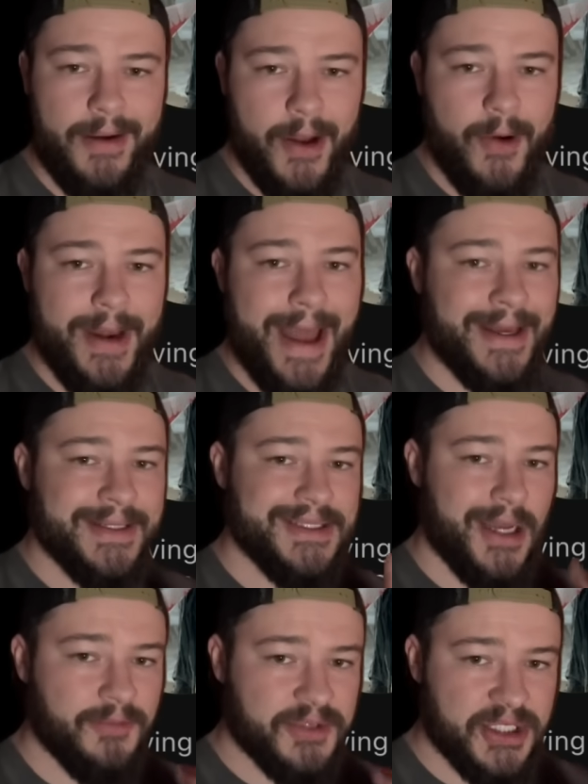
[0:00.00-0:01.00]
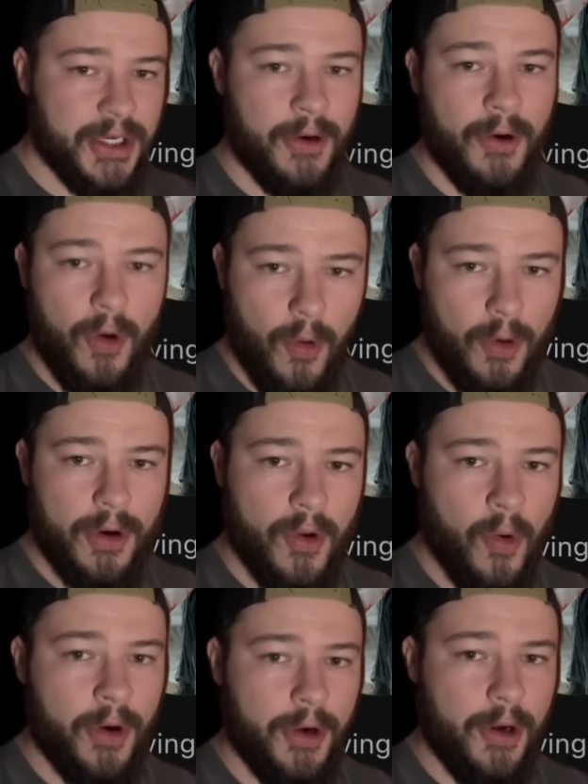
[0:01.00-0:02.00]
known as Obscure Horror
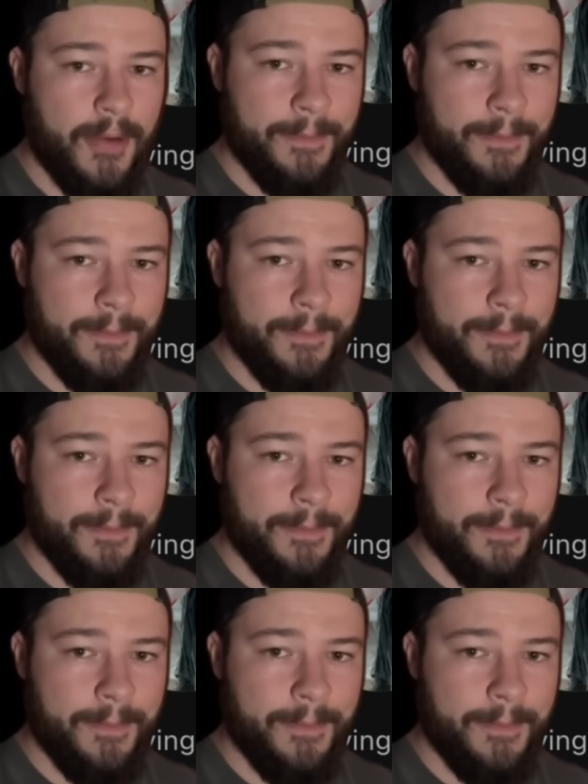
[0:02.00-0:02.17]
Corner.